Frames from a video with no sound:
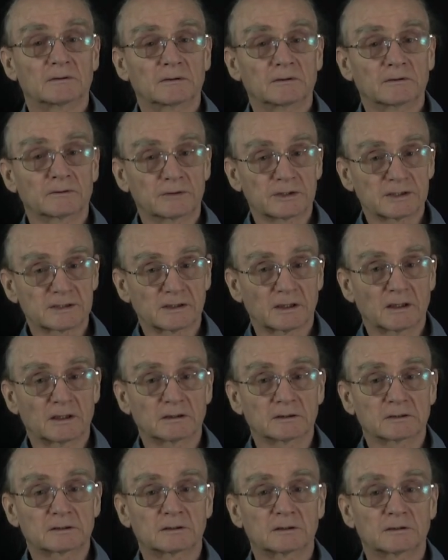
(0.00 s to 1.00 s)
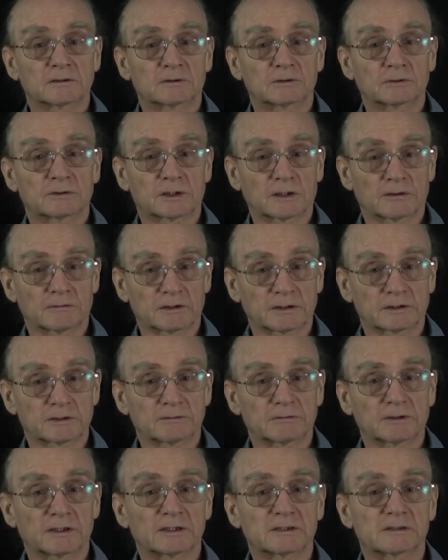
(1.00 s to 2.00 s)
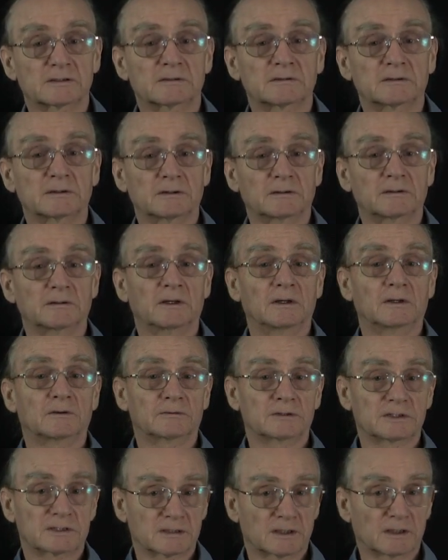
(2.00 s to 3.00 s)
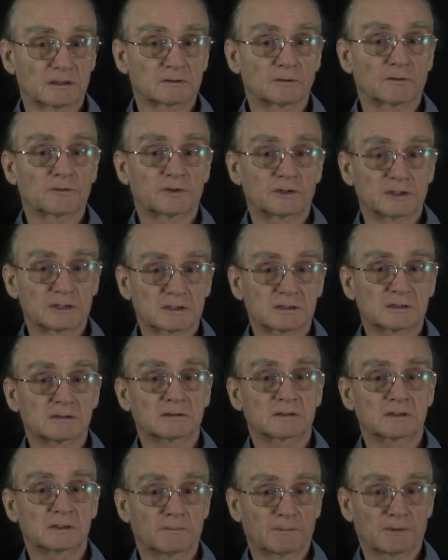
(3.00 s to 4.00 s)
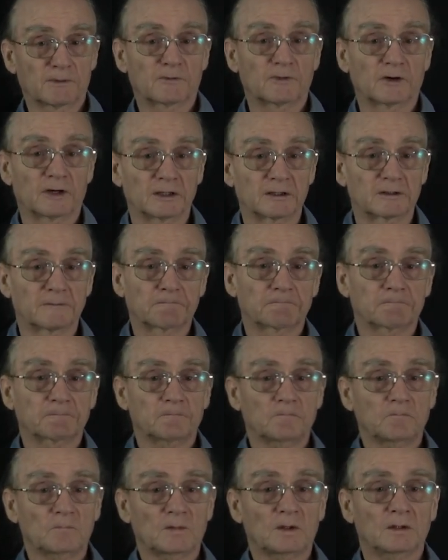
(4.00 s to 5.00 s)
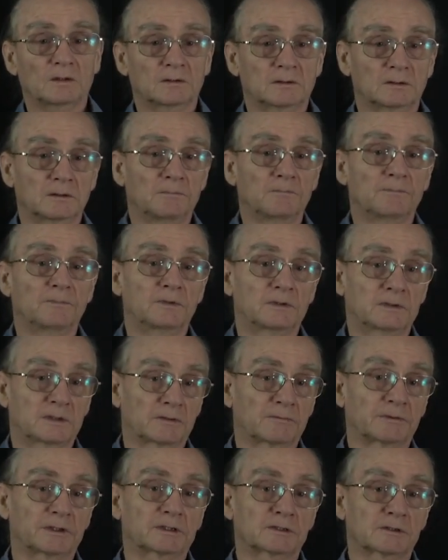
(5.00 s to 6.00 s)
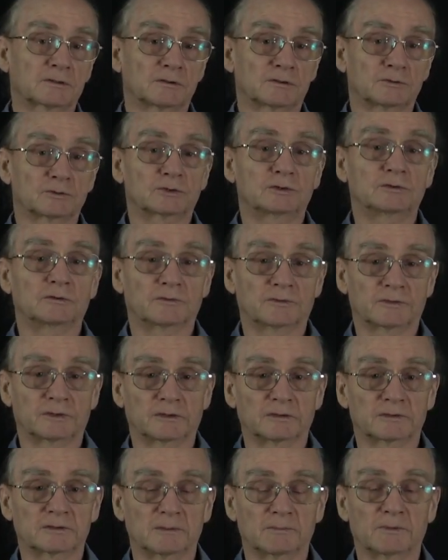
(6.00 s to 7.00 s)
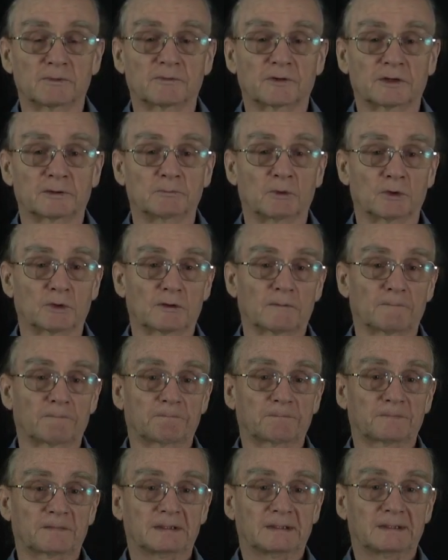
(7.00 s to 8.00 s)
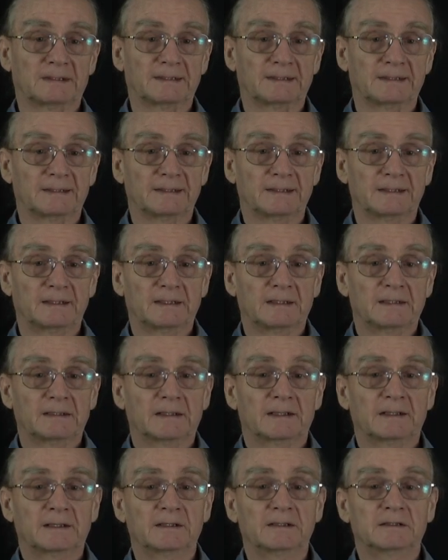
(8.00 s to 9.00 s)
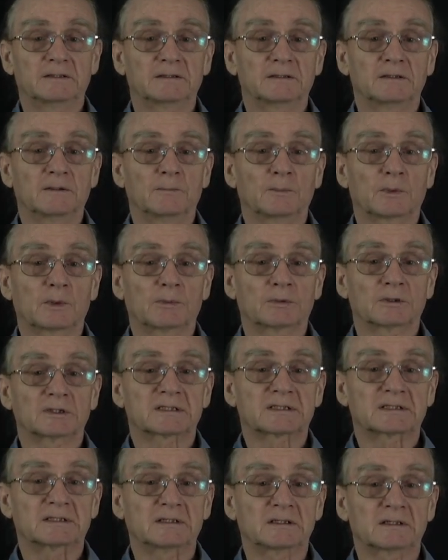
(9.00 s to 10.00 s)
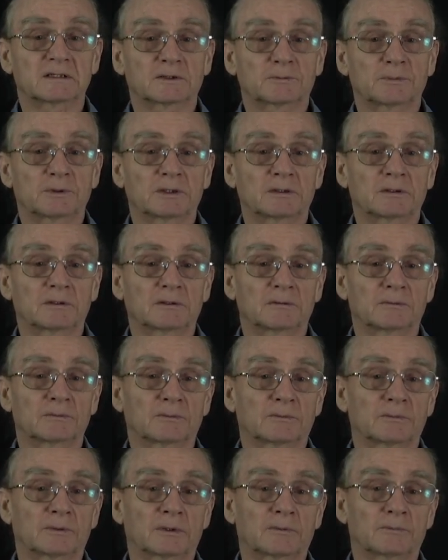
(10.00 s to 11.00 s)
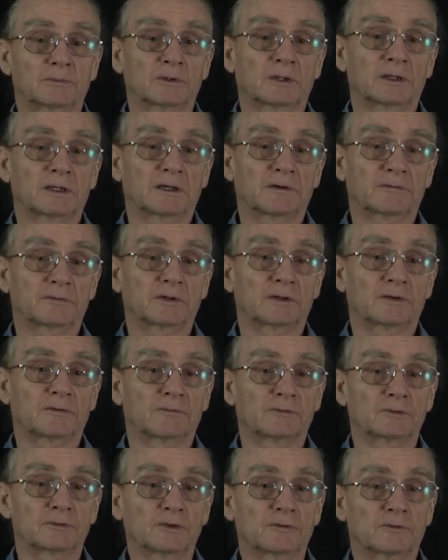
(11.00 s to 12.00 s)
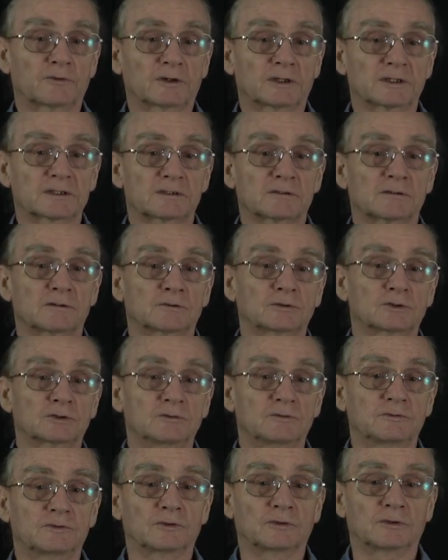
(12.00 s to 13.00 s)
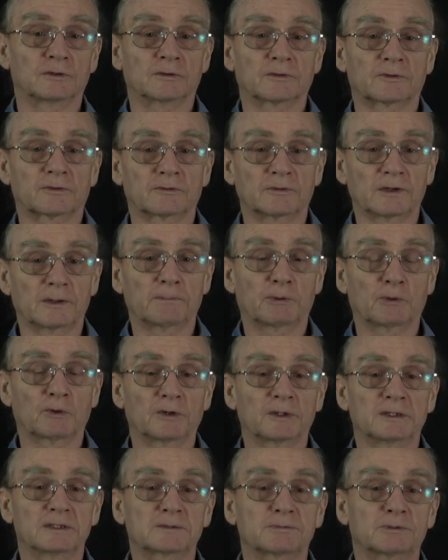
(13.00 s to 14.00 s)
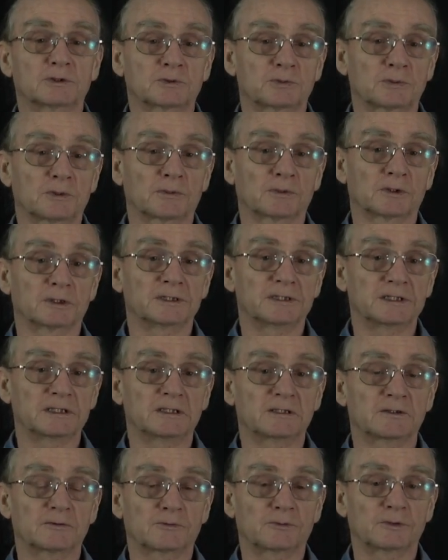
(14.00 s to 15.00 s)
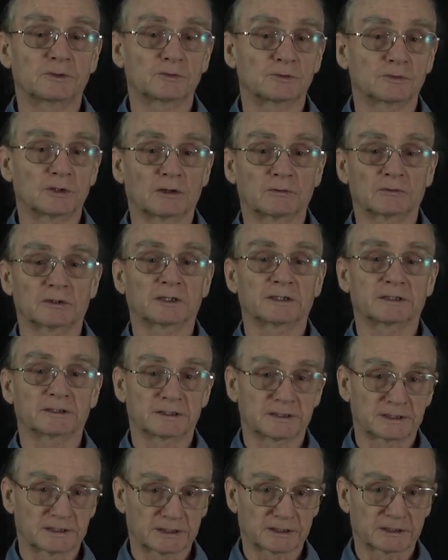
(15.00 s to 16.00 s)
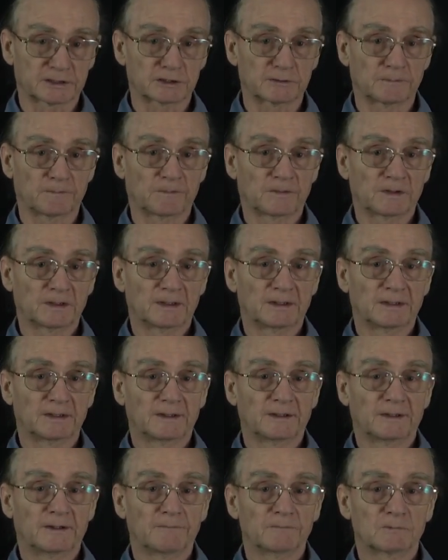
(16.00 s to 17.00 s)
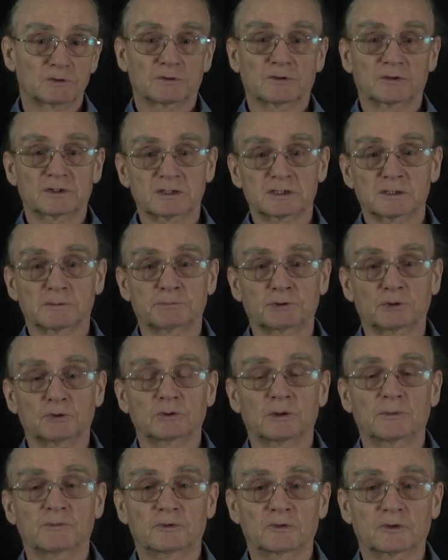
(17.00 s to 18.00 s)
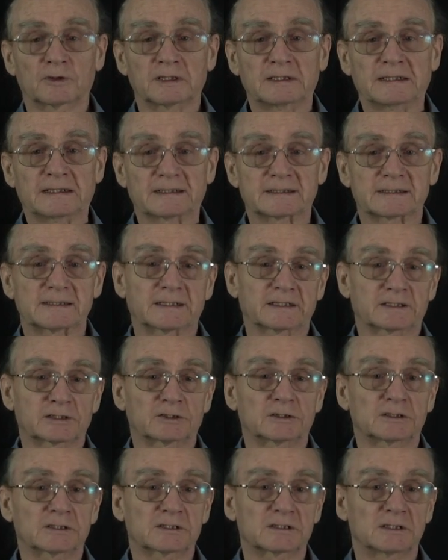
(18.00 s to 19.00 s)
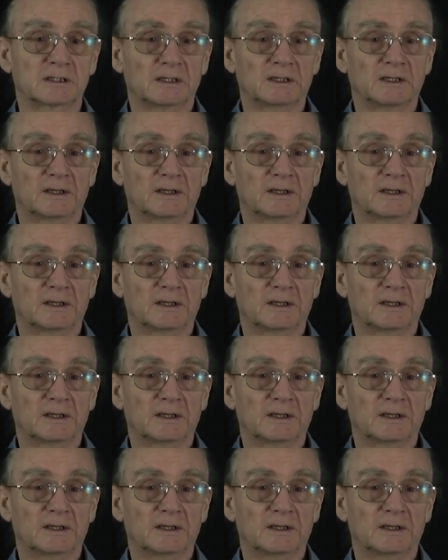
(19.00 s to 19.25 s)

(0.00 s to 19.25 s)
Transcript: result to characterize the result of this simplified direct solution of the simplified model. And we will see that we will have a very fast solution for 3 points, which we will need if we do outlier detection. So this is the program for the next lectures.